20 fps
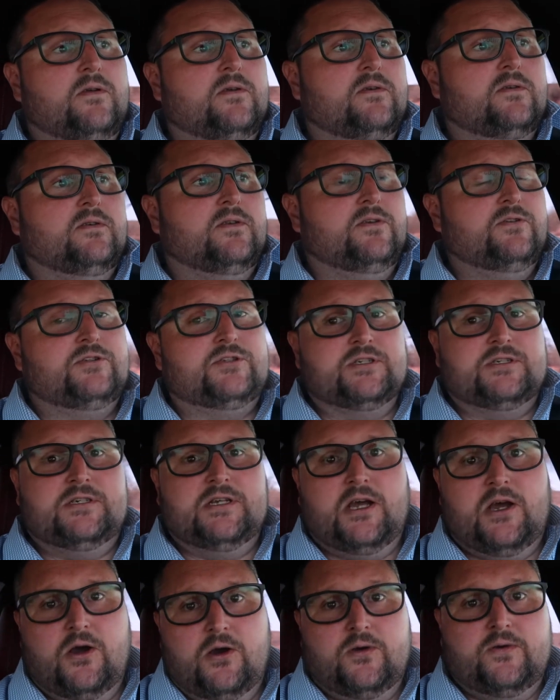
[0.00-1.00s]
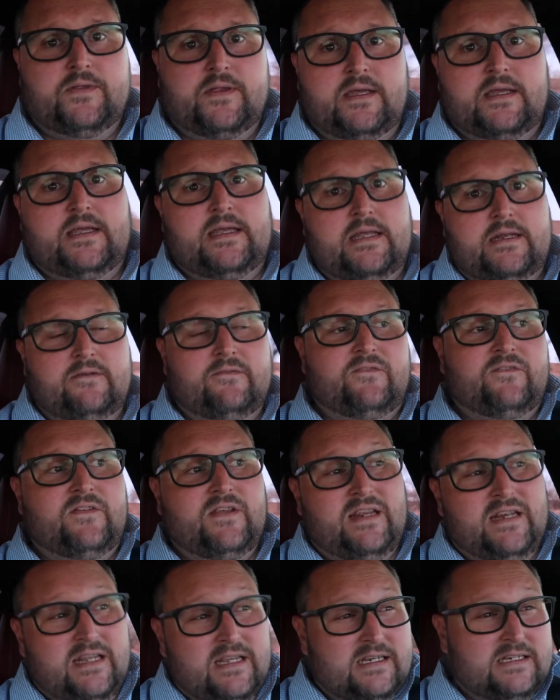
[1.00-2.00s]
you should know that in
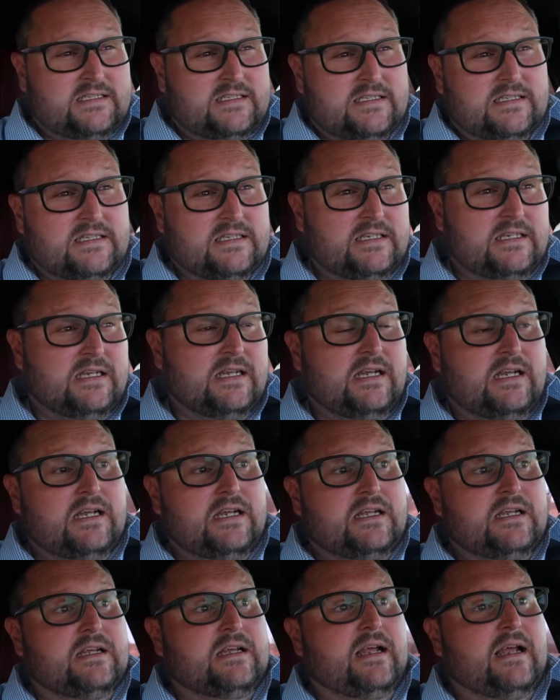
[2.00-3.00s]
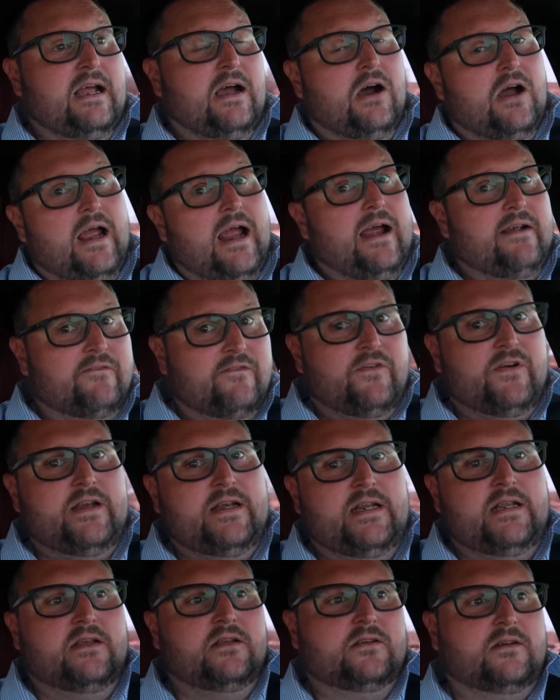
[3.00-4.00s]
Phoenix, every
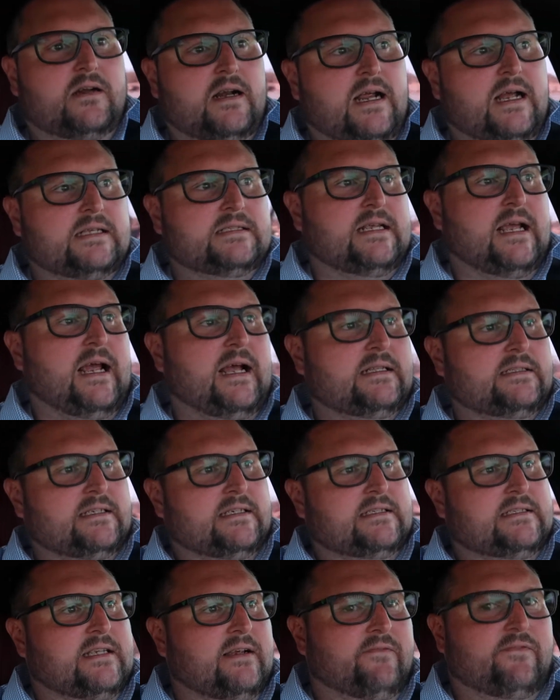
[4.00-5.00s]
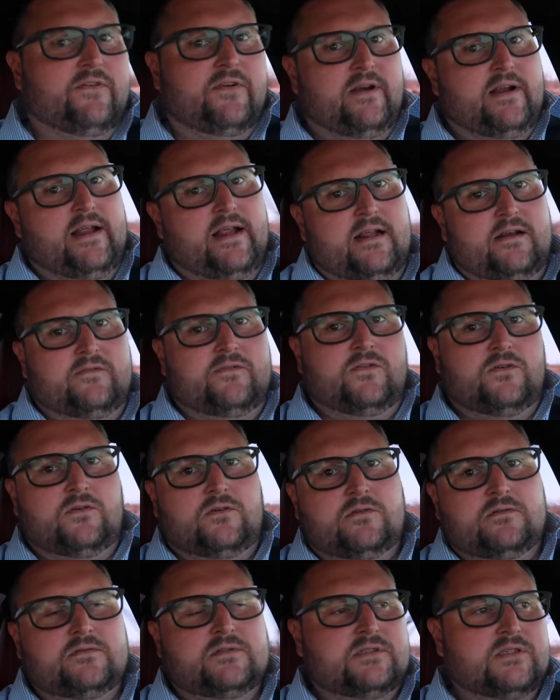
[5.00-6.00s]
dealer has ads except for a handful.
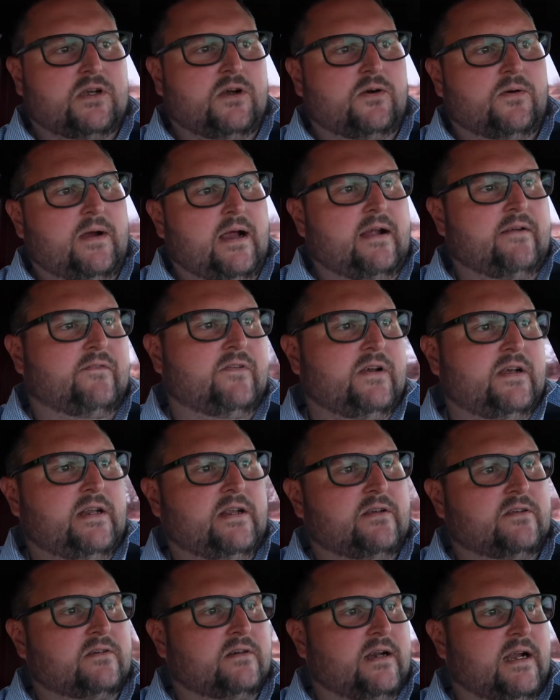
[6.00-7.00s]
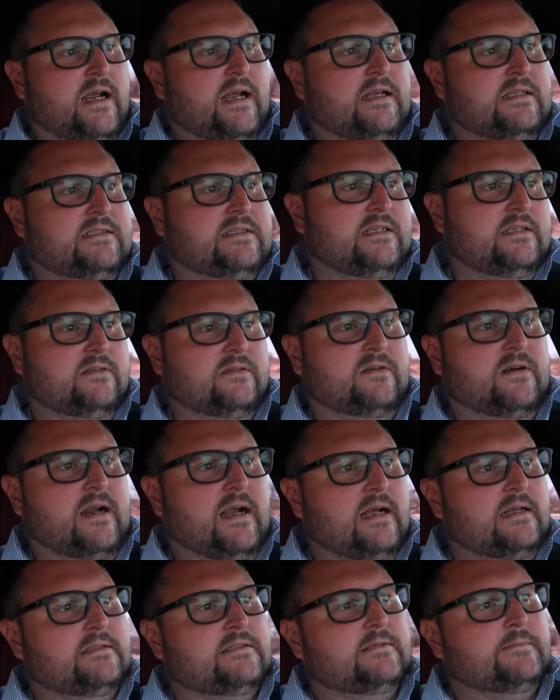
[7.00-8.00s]
So every dealer has dealer
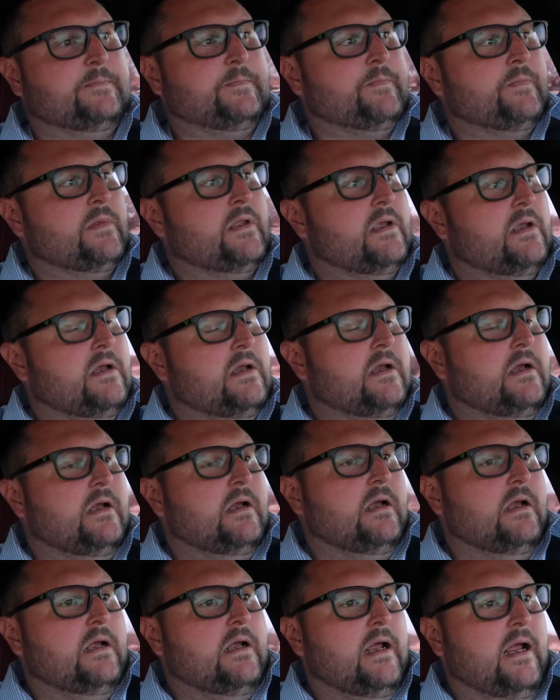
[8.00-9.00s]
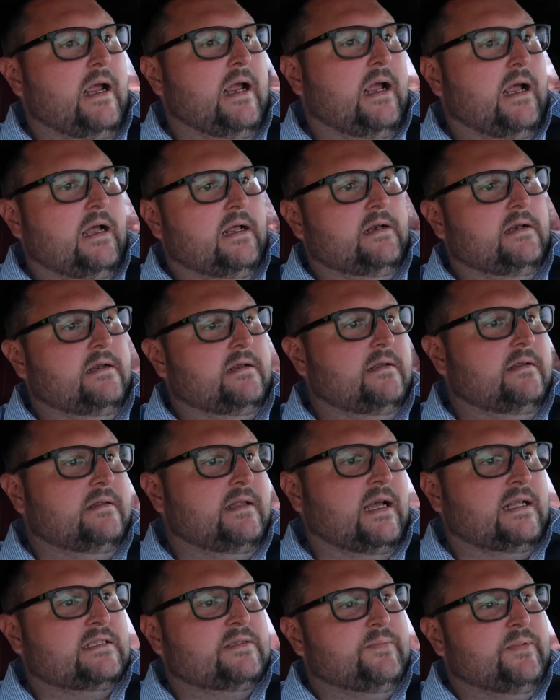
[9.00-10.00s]
ads. And
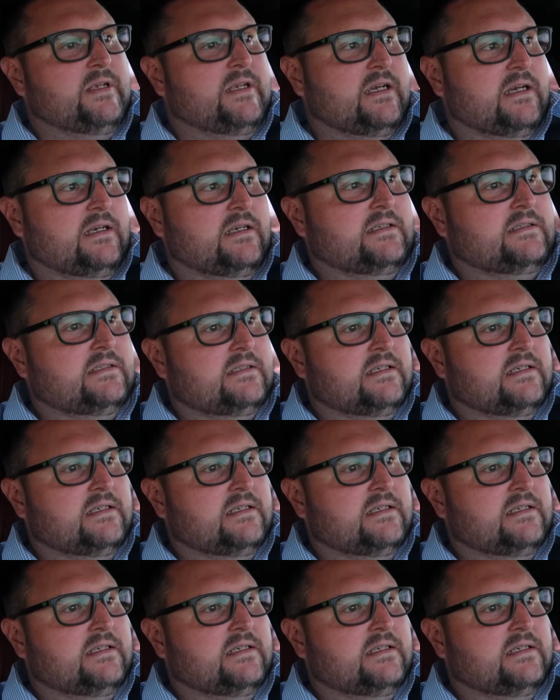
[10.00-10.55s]
that's because